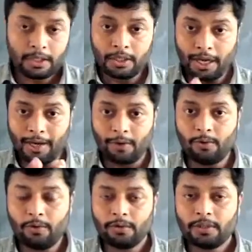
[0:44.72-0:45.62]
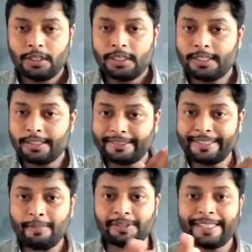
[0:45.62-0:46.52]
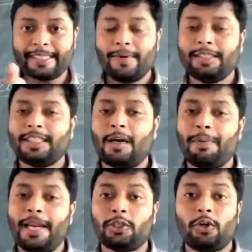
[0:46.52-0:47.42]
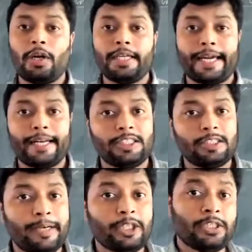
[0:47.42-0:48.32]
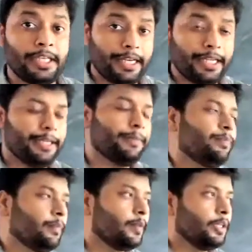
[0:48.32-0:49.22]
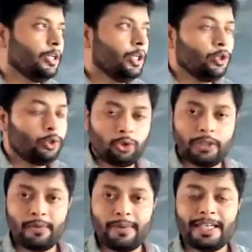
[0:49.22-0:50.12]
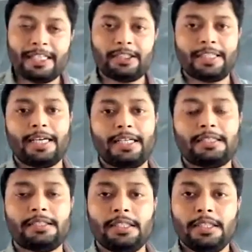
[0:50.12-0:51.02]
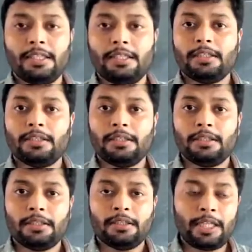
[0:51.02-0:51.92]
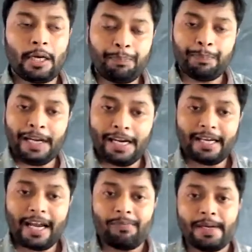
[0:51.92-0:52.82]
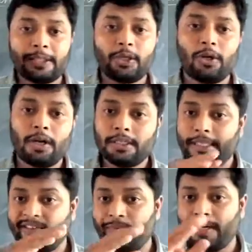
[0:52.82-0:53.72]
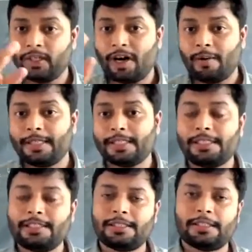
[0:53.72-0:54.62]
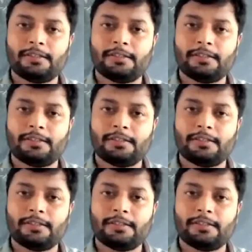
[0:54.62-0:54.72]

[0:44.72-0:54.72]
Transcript: Now, in the same sequence of electronic arrangement theory, today we will discuss the filling of electron in the different orbitals